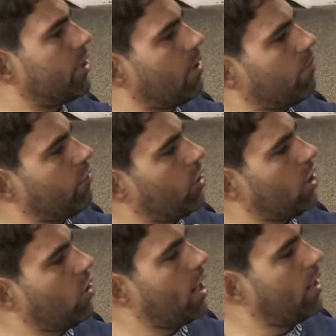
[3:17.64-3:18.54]
but don't fully
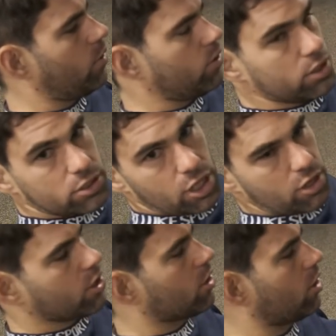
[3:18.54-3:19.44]
lock out, so
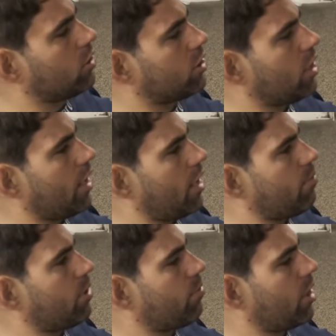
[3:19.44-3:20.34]
you're constantly
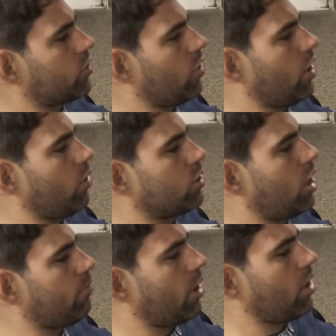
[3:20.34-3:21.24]
keeping the pressure on the whole
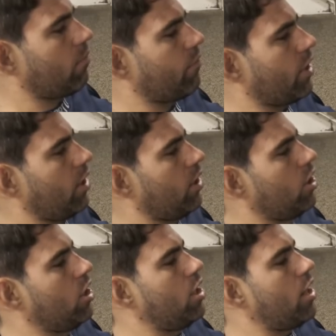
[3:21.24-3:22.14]
time, like
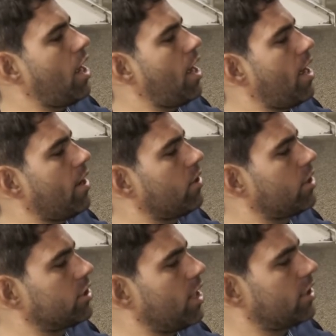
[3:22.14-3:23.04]
until
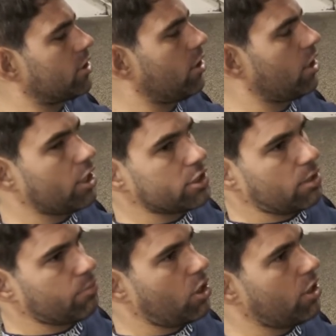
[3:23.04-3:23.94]
this leg's under like
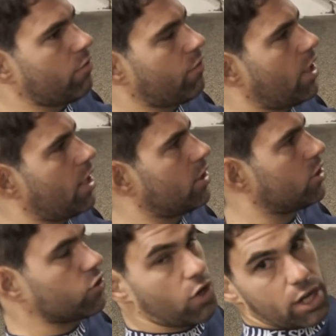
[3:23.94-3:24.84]
some kind of
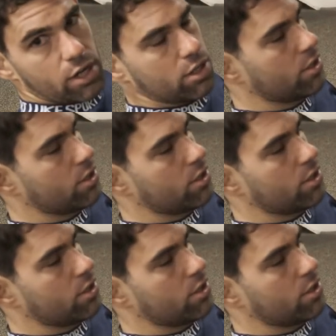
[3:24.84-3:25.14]
strain.